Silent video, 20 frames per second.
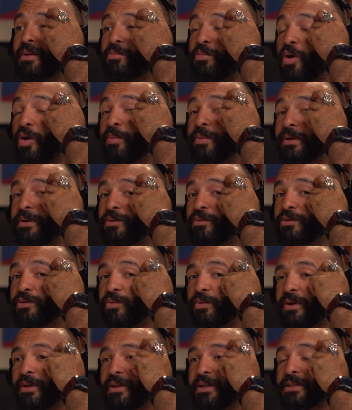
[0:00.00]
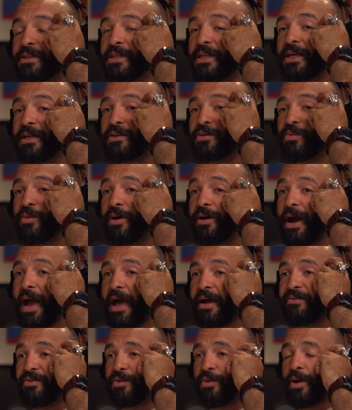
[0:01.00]
Barbecue was one of these things where
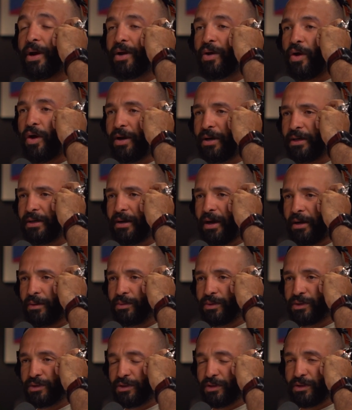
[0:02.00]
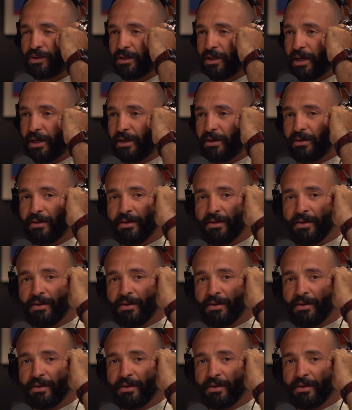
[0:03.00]
after I got it, I was just like,